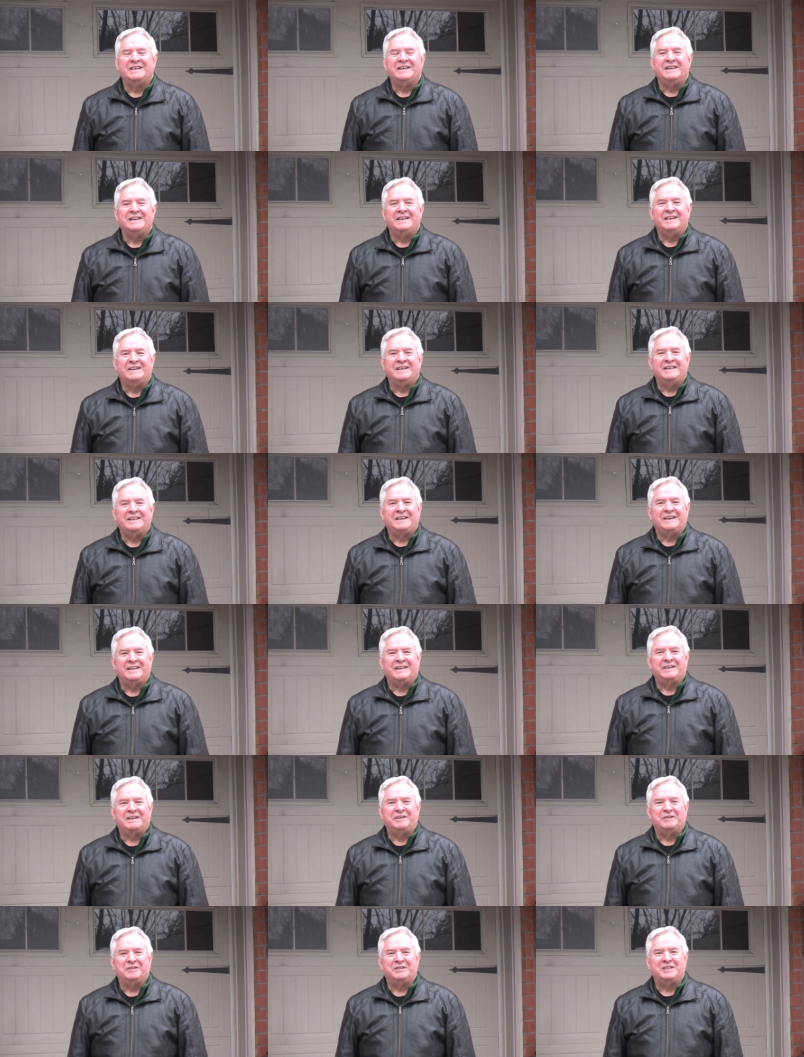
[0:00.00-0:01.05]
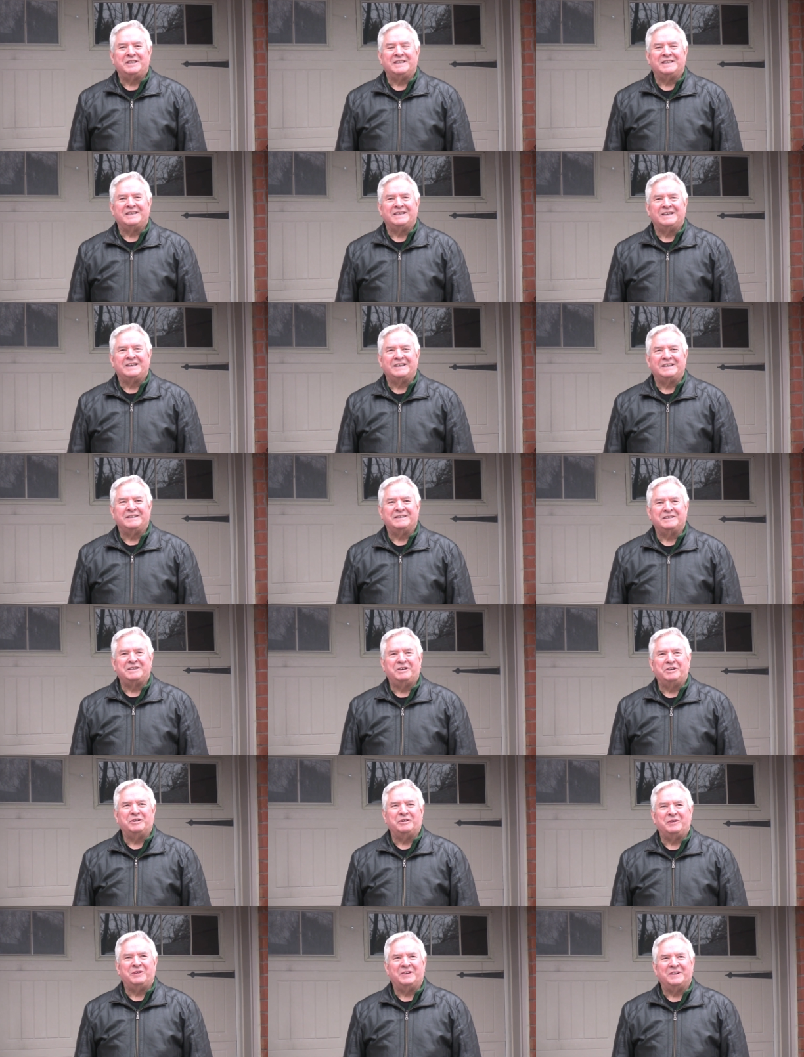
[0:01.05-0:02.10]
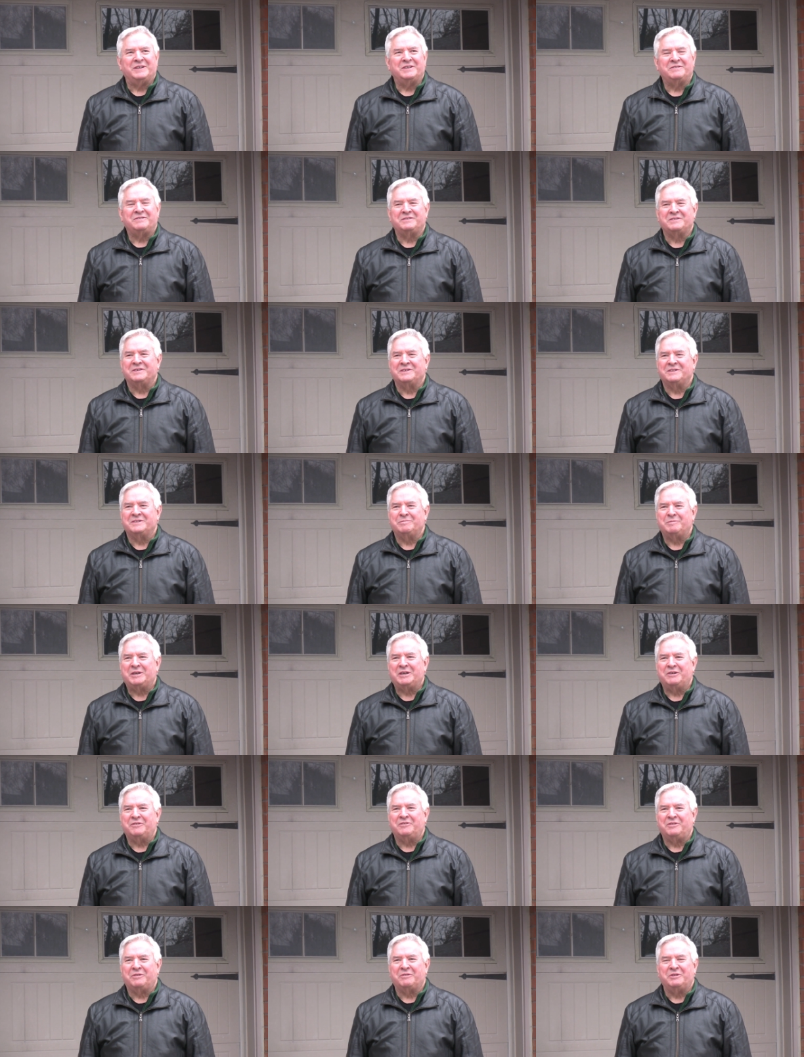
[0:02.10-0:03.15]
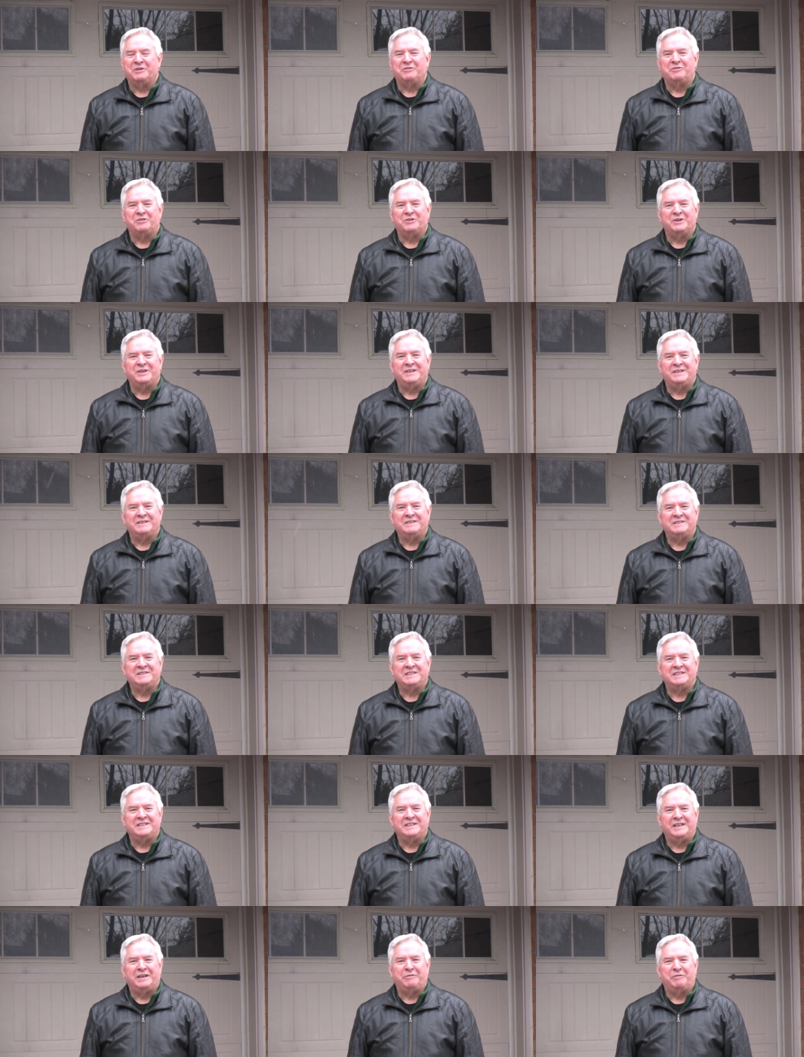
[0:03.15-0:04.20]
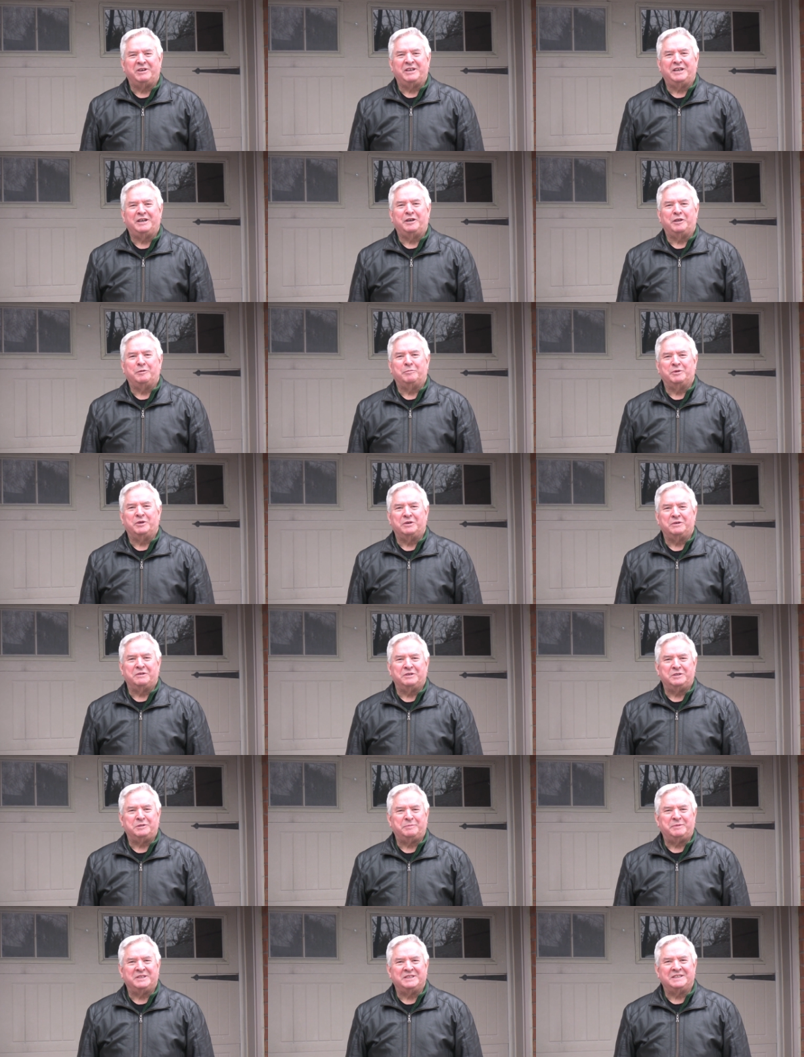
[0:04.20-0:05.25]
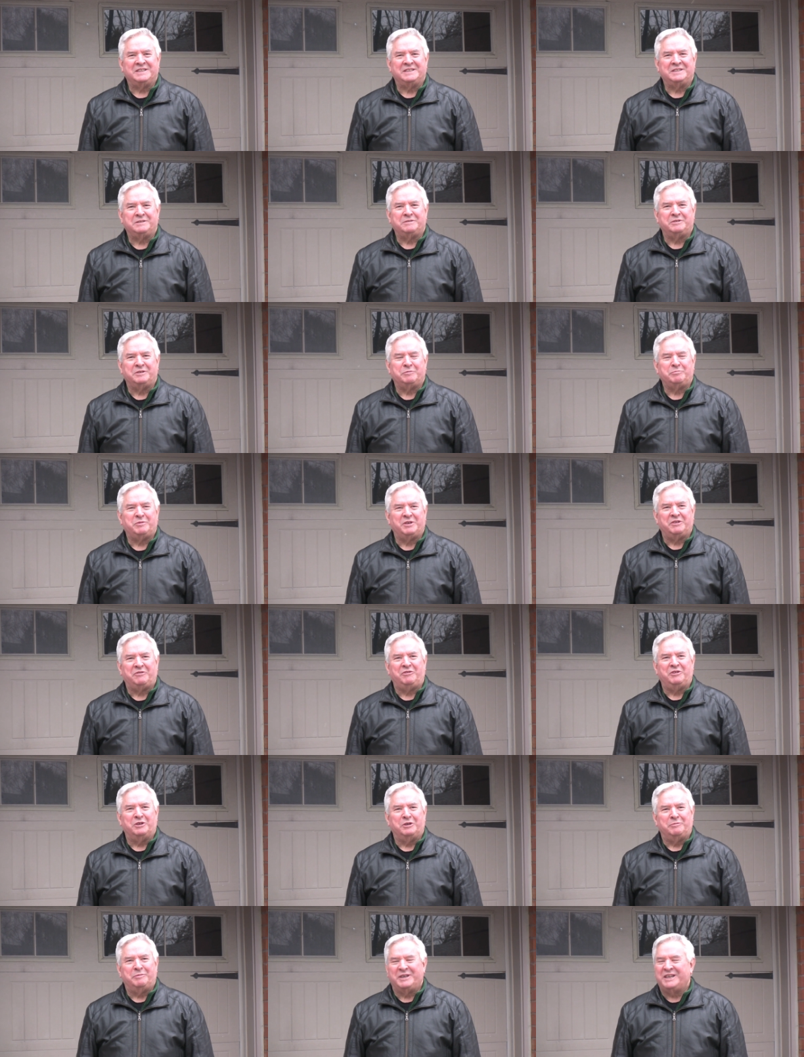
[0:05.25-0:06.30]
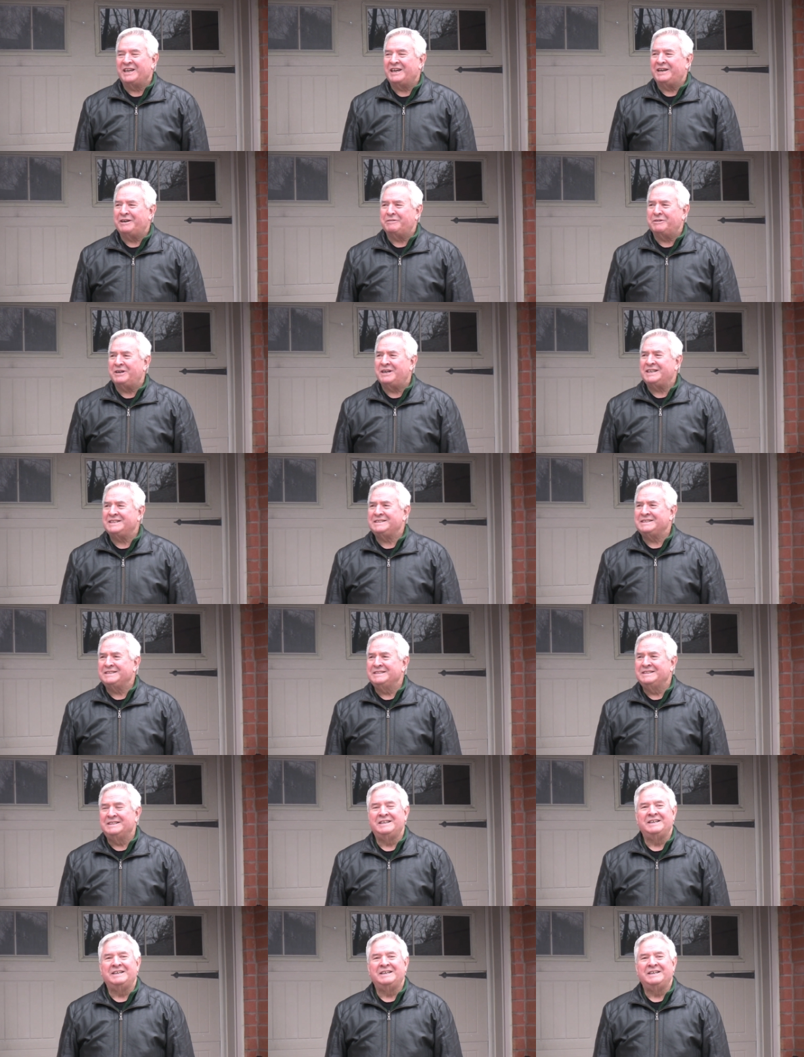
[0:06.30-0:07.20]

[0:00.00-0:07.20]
And had a good, uh, good go there for about three or four years. And then went into the brokerage business with Pitfield Mackay Ross,